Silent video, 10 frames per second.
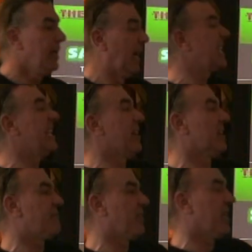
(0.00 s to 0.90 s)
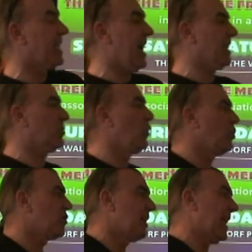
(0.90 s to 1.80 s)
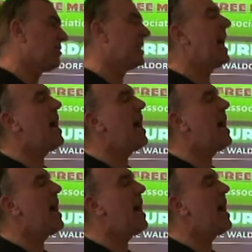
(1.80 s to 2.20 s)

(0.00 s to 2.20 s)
And I did it on everything, gas, water, electric.